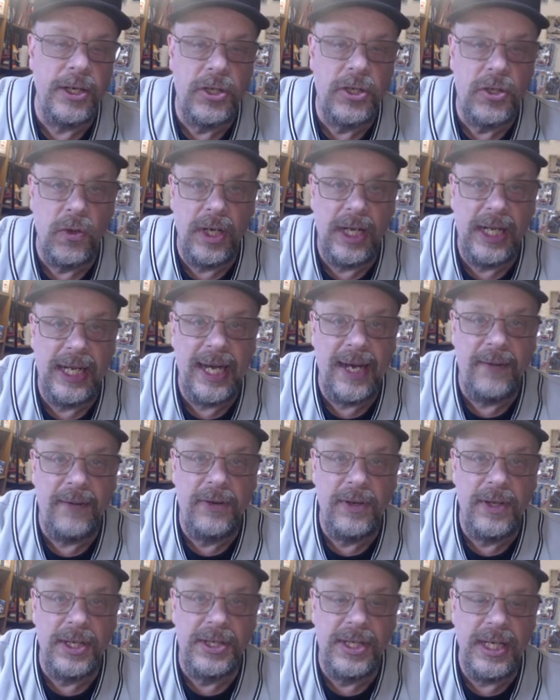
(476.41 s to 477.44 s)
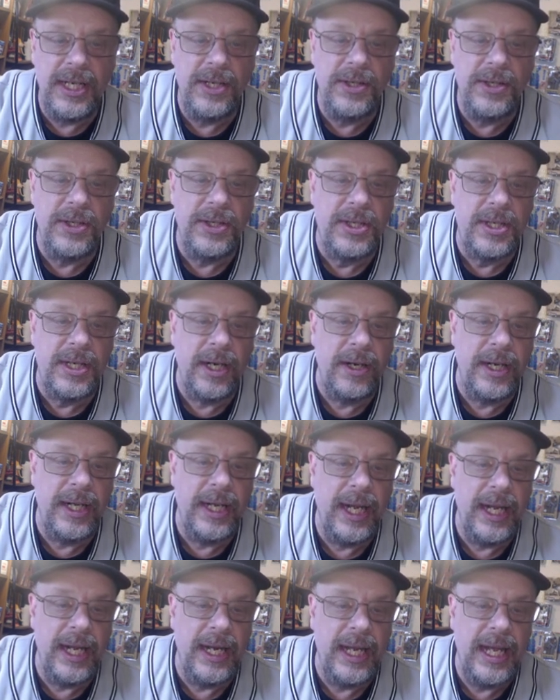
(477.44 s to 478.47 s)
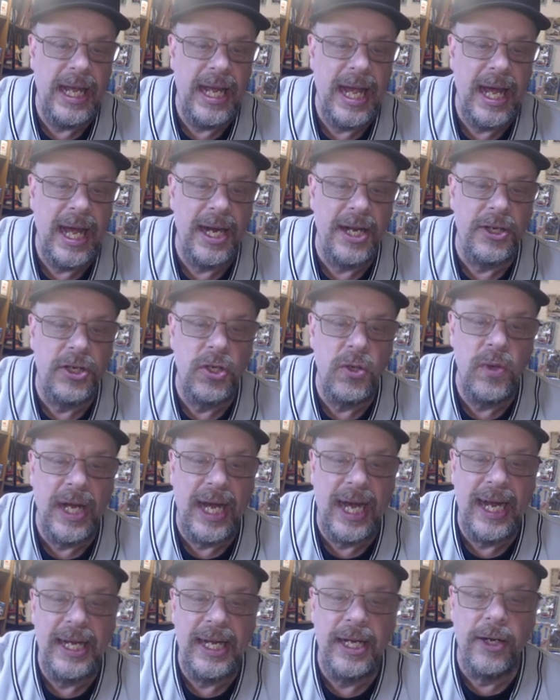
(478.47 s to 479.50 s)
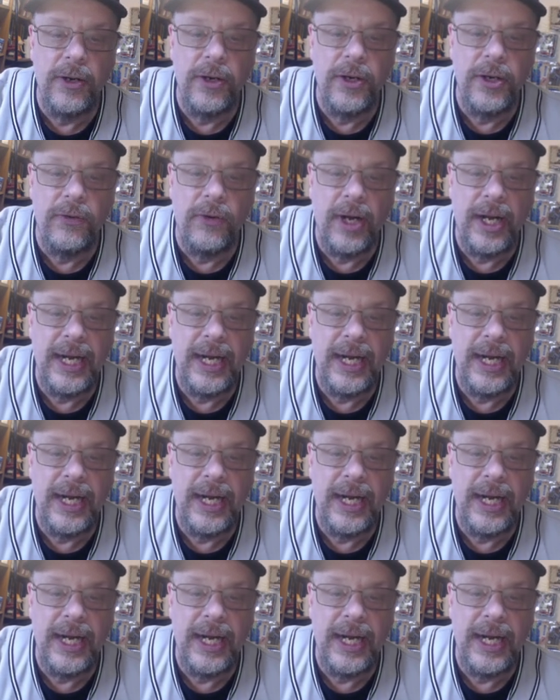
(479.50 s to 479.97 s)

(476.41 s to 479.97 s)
shortly after the season started, and he had a 290 earned run